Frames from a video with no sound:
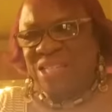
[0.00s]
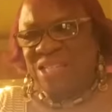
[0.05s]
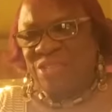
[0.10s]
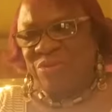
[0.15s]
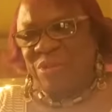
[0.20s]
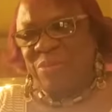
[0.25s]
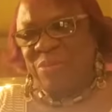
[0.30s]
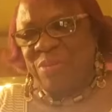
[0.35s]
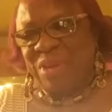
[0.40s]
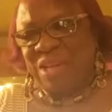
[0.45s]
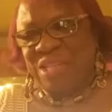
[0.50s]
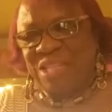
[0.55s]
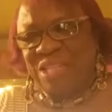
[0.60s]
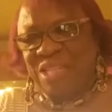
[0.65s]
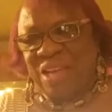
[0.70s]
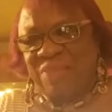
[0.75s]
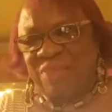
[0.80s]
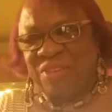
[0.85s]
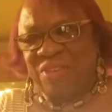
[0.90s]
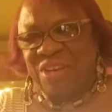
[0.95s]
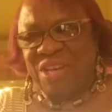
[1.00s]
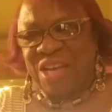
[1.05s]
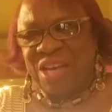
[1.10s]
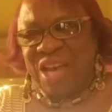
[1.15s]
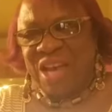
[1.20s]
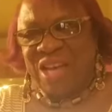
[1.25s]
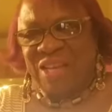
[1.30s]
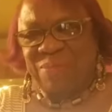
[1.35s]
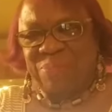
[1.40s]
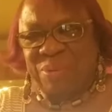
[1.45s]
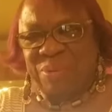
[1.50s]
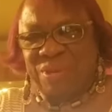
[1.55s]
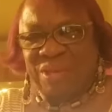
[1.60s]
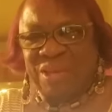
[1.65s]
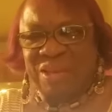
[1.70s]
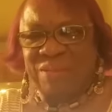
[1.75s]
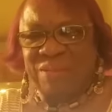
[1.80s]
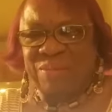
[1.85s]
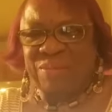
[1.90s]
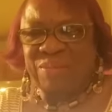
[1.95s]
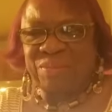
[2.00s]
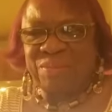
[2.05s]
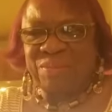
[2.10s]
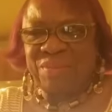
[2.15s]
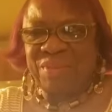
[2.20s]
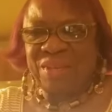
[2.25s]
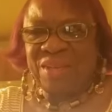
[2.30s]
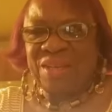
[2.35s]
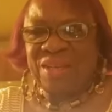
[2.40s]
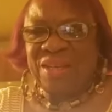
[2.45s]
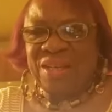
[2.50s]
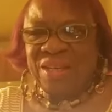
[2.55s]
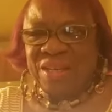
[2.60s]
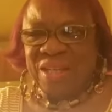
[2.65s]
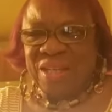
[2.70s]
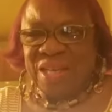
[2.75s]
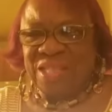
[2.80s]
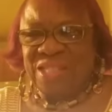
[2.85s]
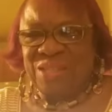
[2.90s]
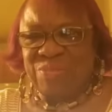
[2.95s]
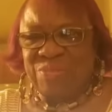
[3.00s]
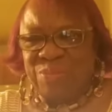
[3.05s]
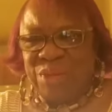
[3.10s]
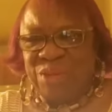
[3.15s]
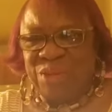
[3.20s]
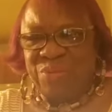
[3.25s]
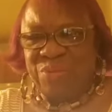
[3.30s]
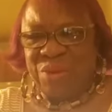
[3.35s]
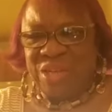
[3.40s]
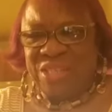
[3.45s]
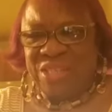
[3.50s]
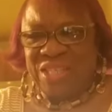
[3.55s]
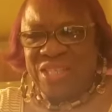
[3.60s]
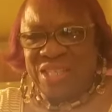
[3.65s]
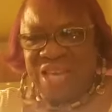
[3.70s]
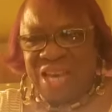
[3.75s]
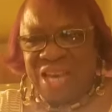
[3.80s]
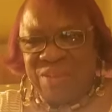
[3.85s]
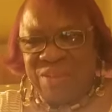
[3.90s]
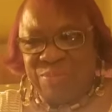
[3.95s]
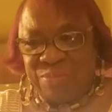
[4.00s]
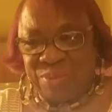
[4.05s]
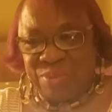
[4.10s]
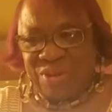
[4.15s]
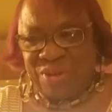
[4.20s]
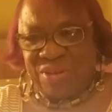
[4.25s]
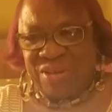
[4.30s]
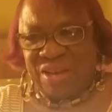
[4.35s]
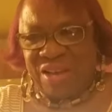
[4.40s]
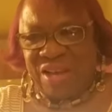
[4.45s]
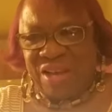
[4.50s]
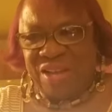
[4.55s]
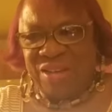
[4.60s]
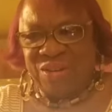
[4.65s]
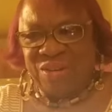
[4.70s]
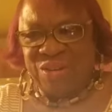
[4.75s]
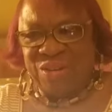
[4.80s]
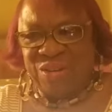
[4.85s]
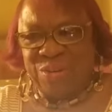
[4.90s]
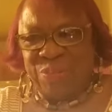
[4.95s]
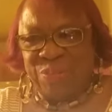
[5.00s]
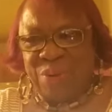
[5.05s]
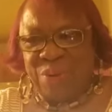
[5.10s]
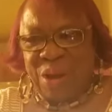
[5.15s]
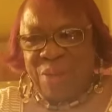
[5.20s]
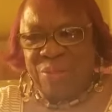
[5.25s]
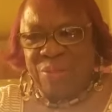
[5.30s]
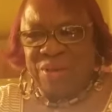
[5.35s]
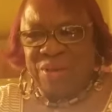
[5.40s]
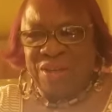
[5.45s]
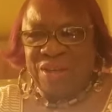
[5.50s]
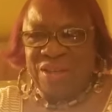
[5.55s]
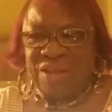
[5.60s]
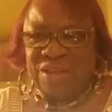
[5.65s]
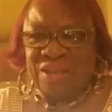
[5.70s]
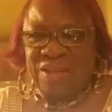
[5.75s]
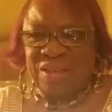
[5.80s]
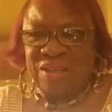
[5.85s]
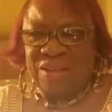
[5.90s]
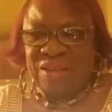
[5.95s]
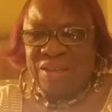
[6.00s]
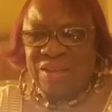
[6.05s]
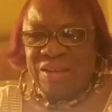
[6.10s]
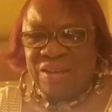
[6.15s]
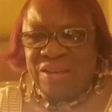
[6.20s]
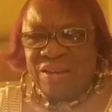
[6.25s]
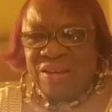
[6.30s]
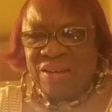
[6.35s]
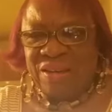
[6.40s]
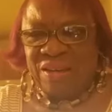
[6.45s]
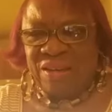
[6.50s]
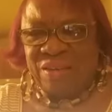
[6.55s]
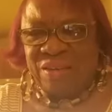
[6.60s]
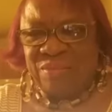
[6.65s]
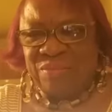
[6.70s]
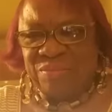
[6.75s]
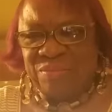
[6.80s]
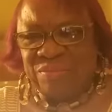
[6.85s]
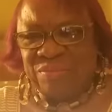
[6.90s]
3 minutes after 9 p.m. That's Midwest time, but I know you're probably um,